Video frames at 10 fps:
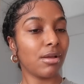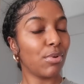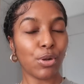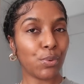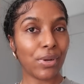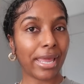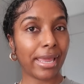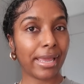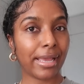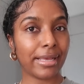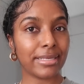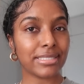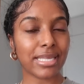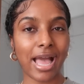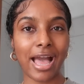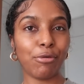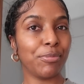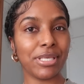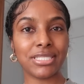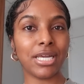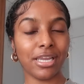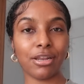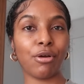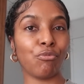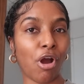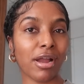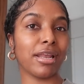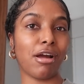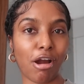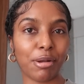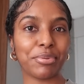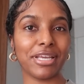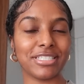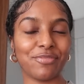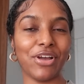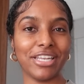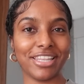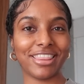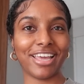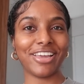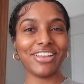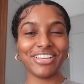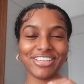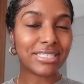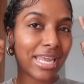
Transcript: We don't do that, because I would be stuck in a rock in a hard place if I did that.